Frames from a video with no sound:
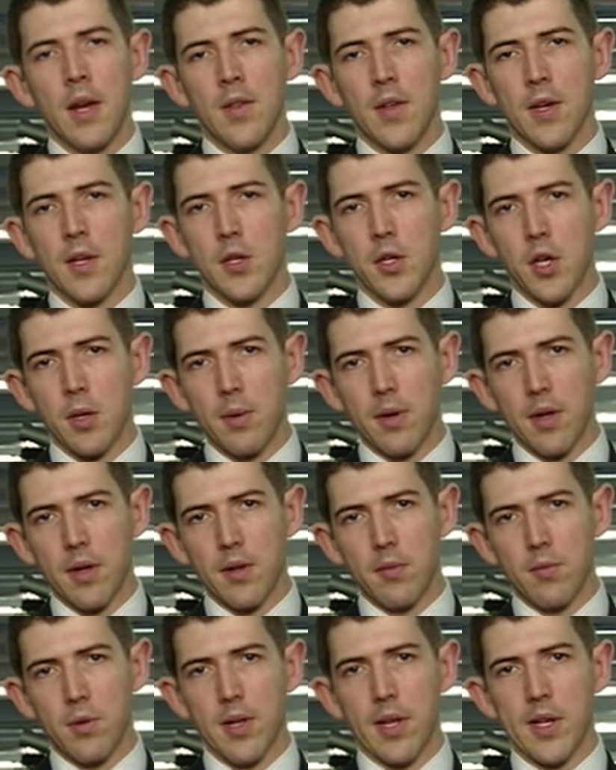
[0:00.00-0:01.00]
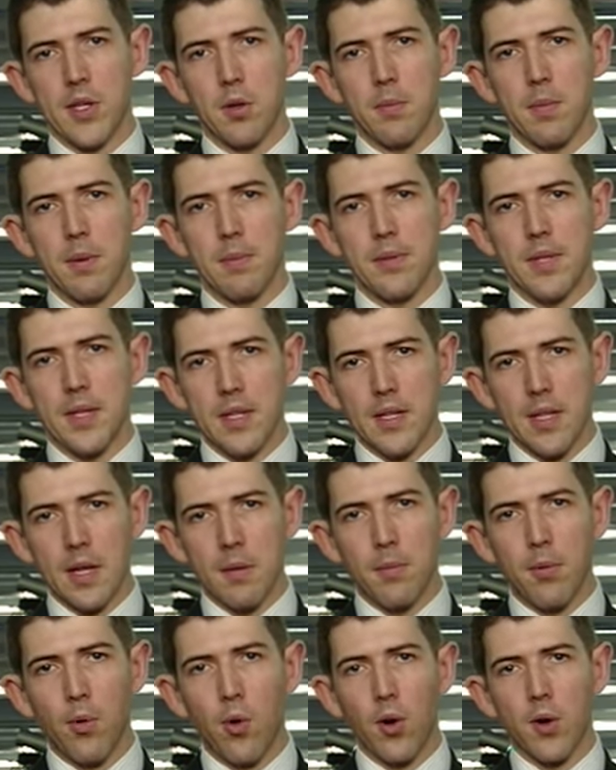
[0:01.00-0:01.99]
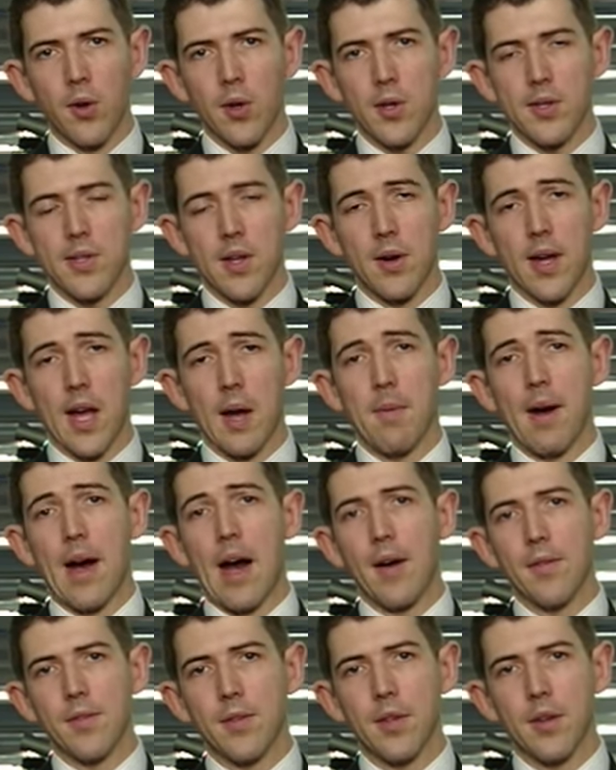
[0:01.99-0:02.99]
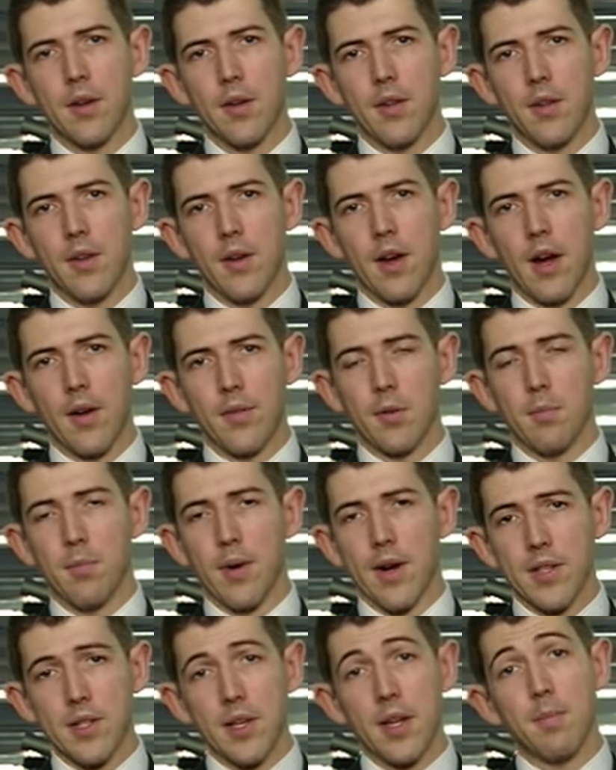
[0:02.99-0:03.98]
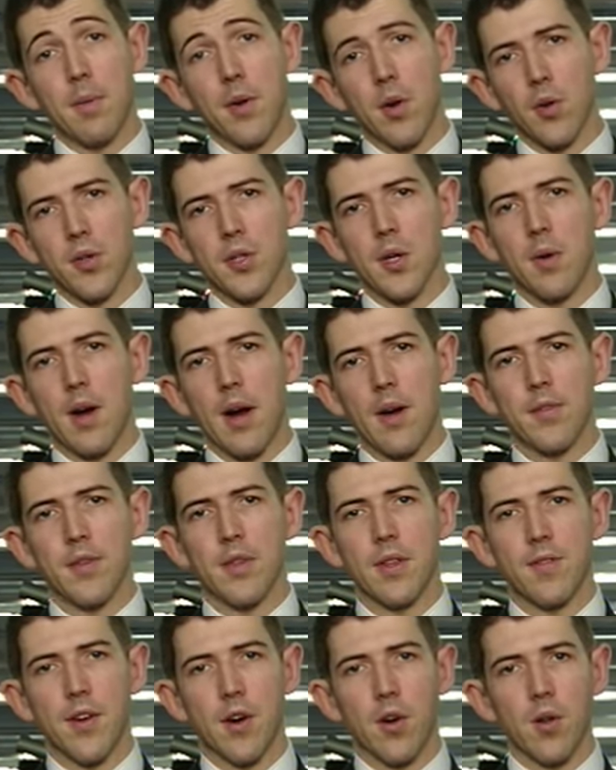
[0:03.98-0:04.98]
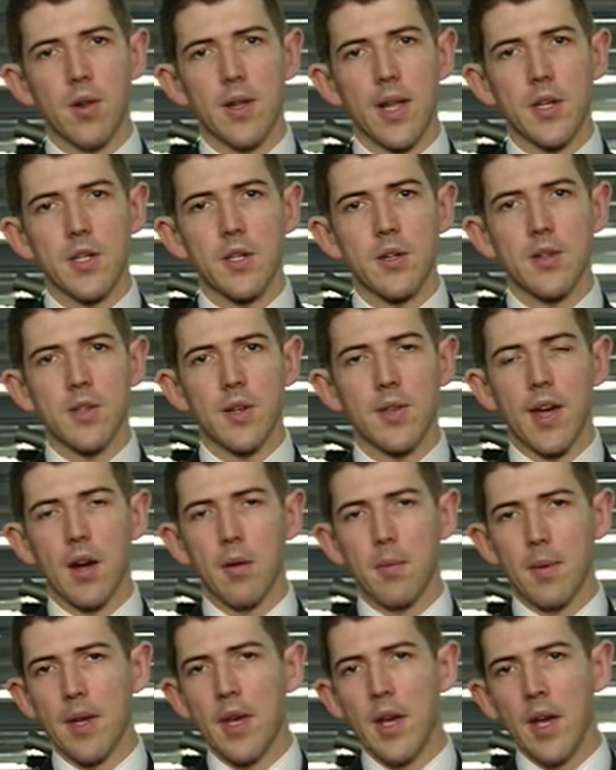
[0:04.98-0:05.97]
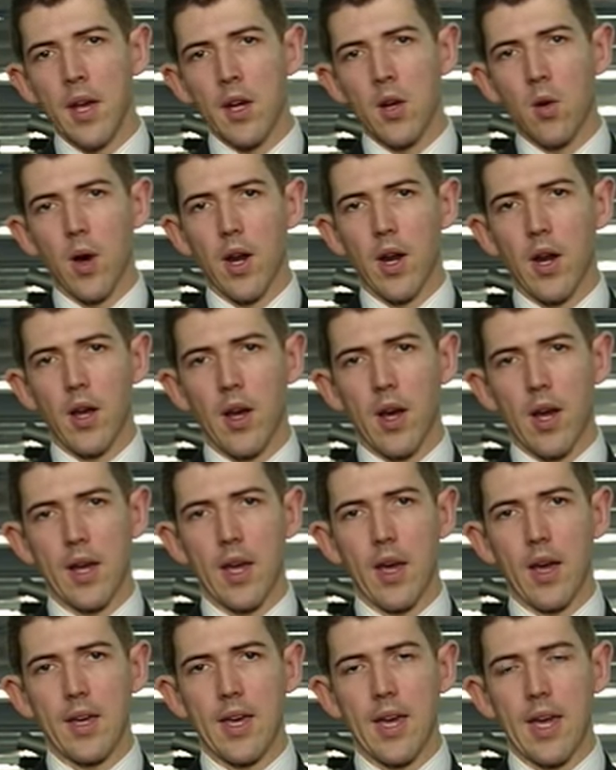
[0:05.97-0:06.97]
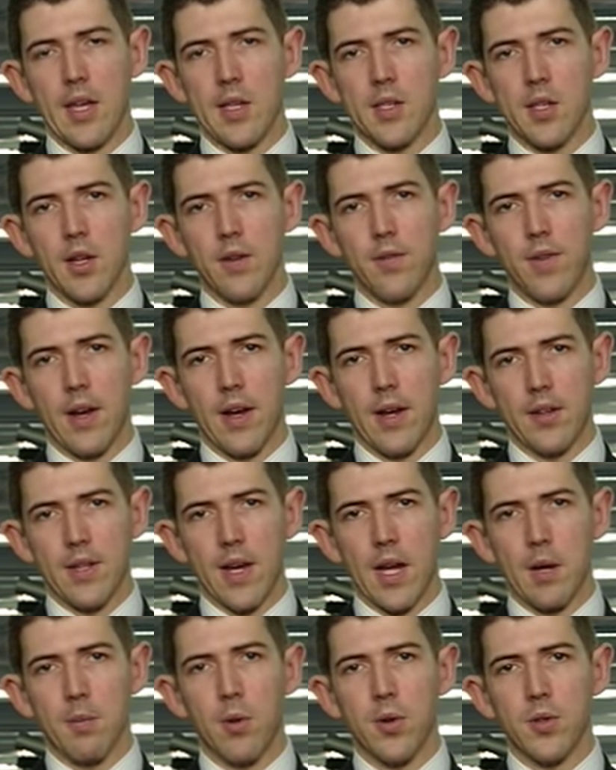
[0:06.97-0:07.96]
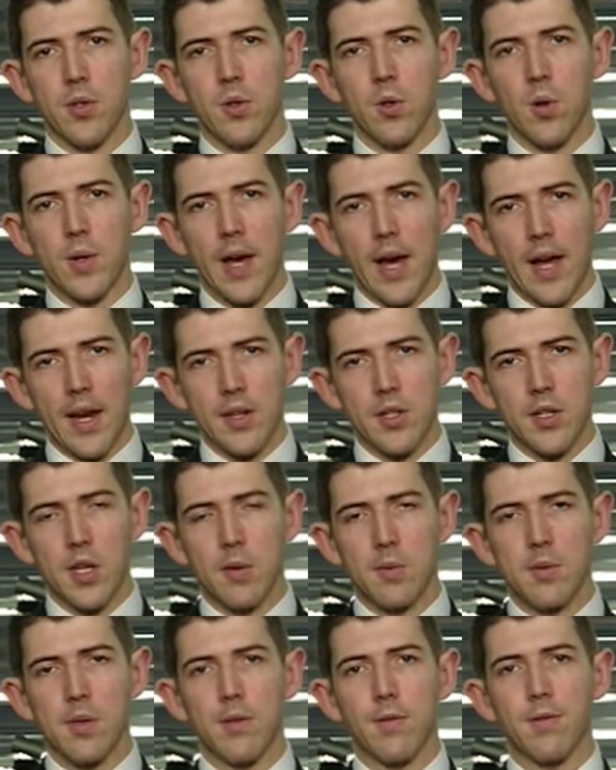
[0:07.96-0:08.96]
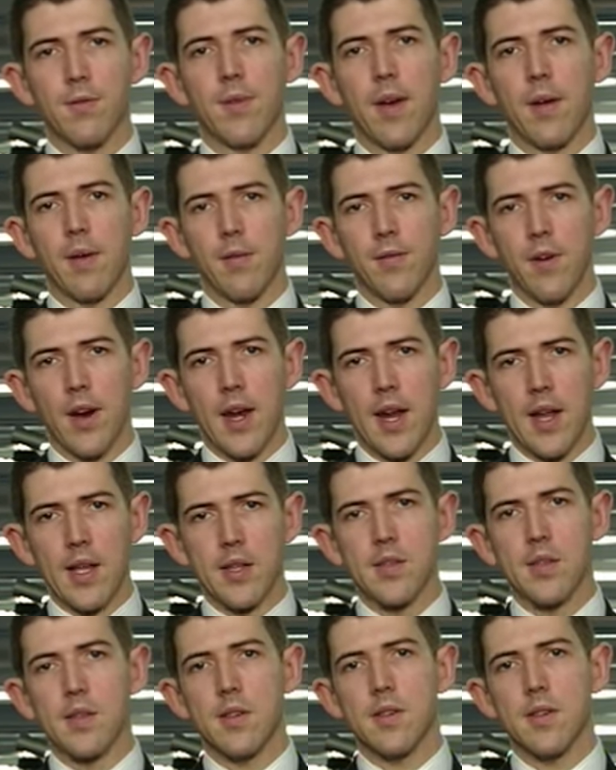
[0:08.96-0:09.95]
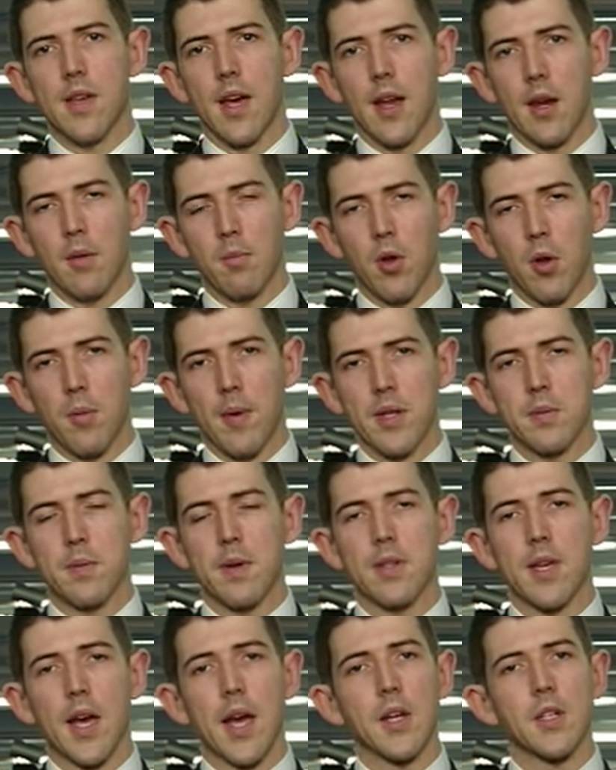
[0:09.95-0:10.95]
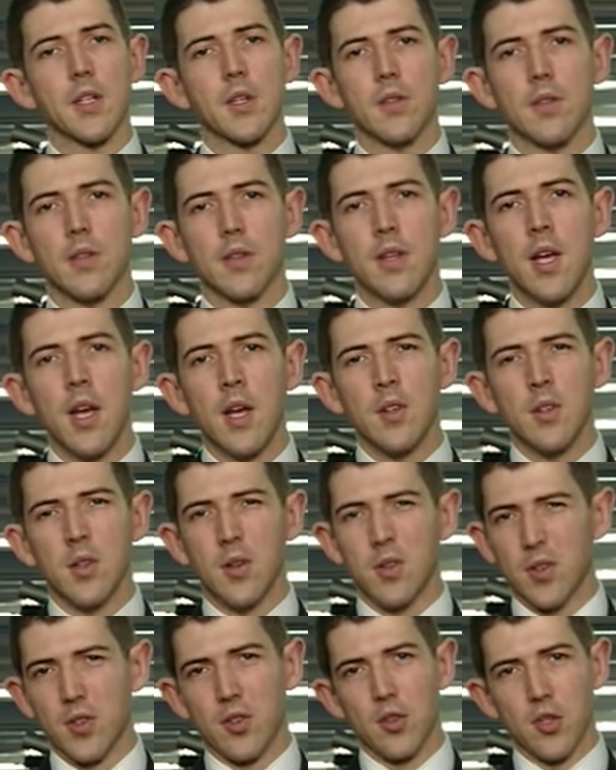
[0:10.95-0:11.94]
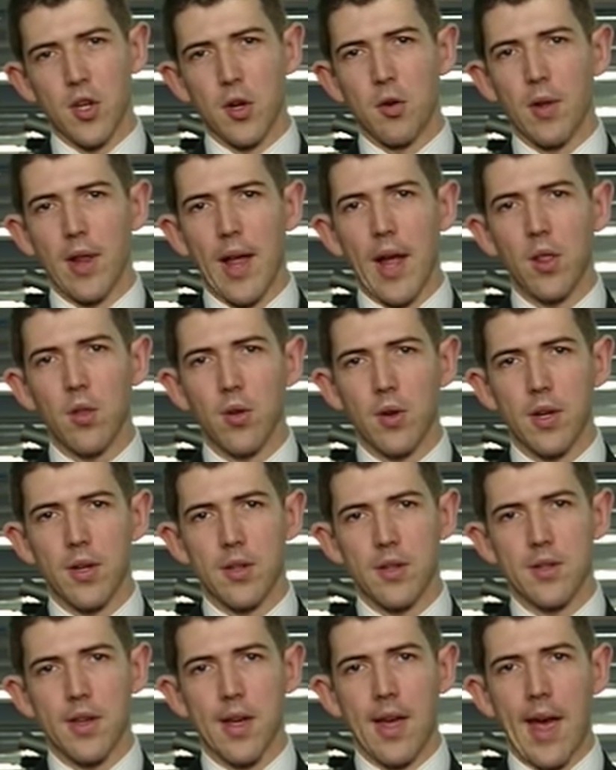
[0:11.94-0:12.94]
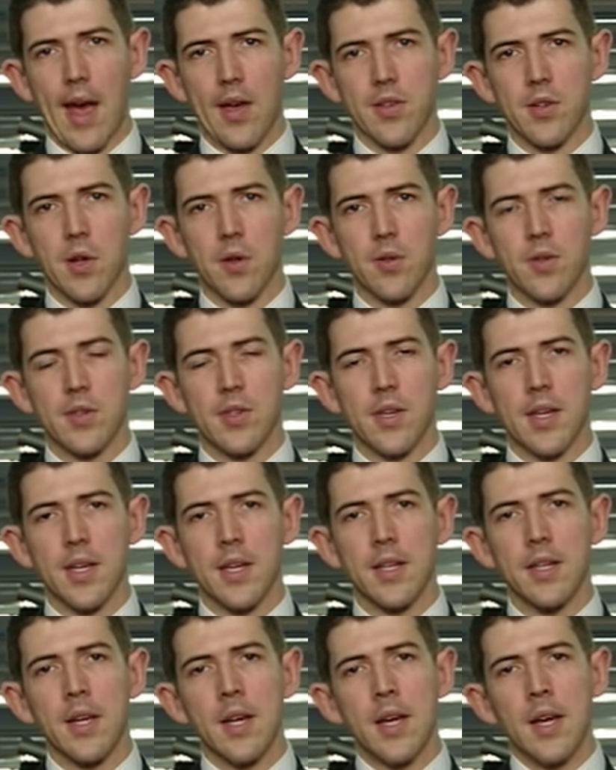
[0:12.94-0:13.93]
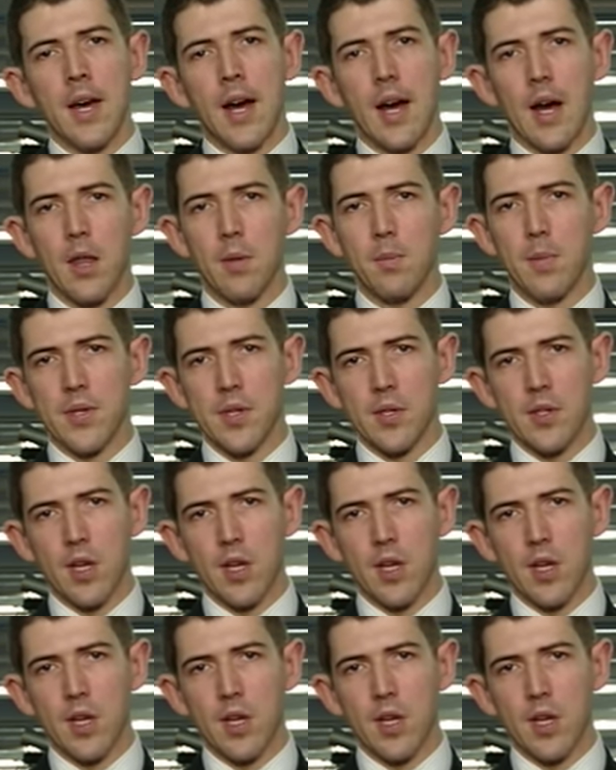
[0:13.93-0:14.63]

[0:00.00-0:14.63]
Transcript: The consumer release will be particularly important because that'll come after Brexit, but also after the federal election. So that'll be quite a key sort of data point to look at in terms of family finances, unemployment expectations, and sort of just a general outlook as households are seeing it. The business